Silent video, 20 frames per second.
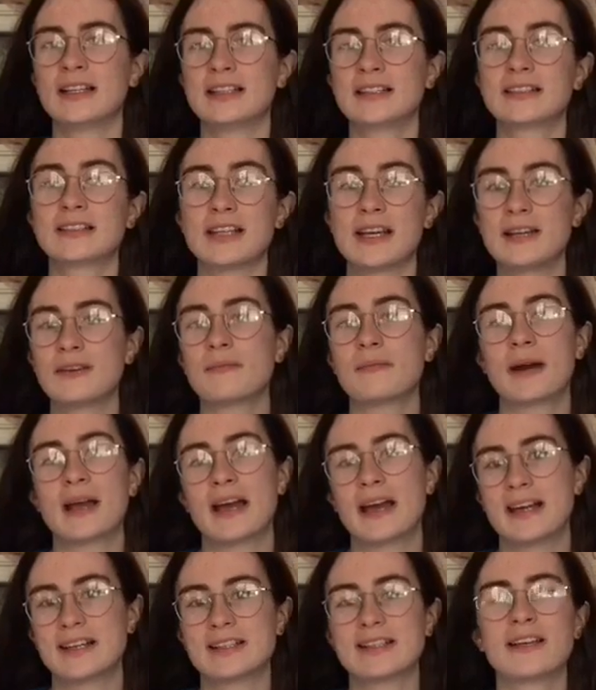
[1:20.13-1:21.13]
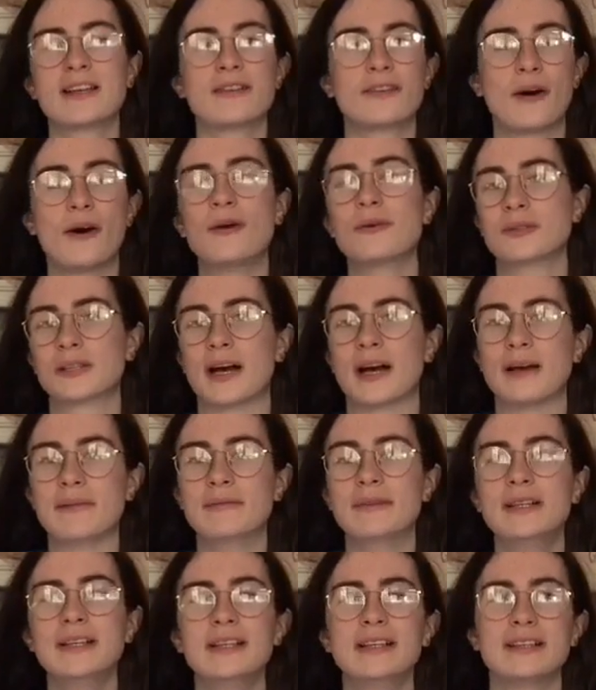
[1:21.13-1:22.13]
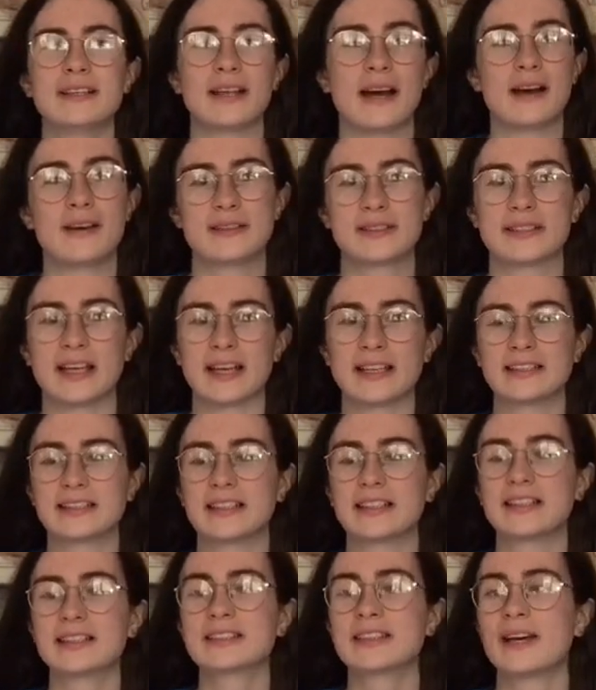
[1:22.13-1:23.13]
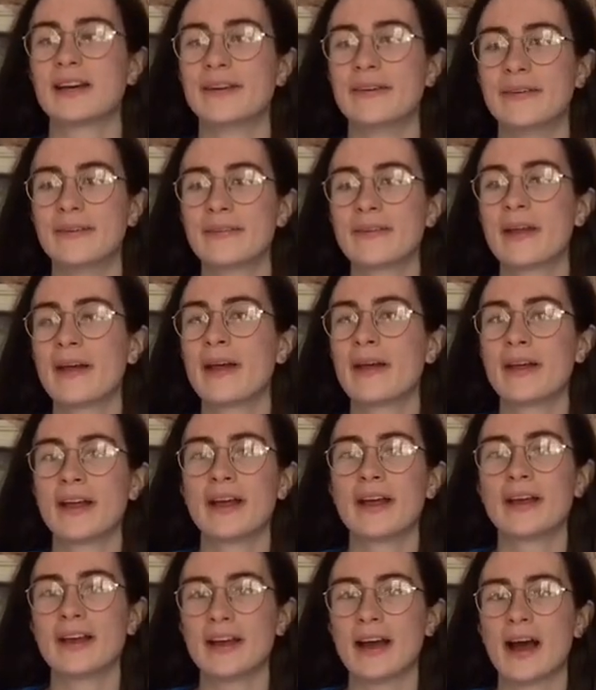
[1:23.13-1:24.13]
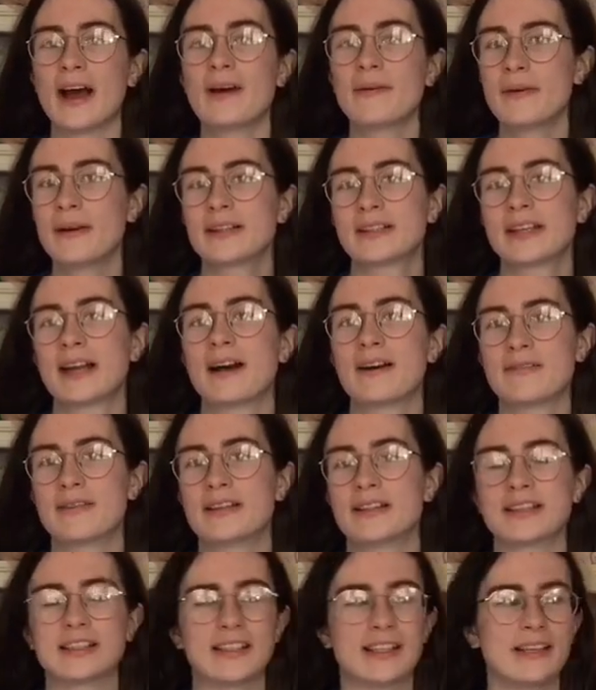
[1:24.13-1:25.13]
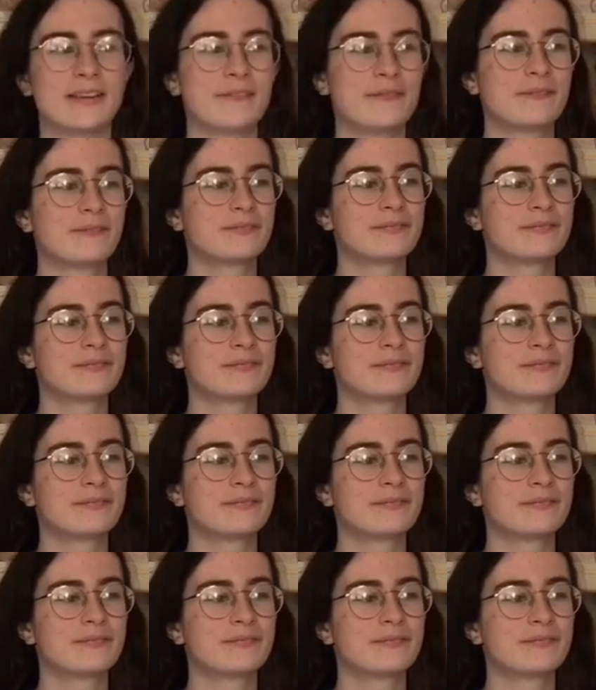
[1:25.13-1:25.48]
stayed on my head the whole time that I was dancing, so I worked it out eventually.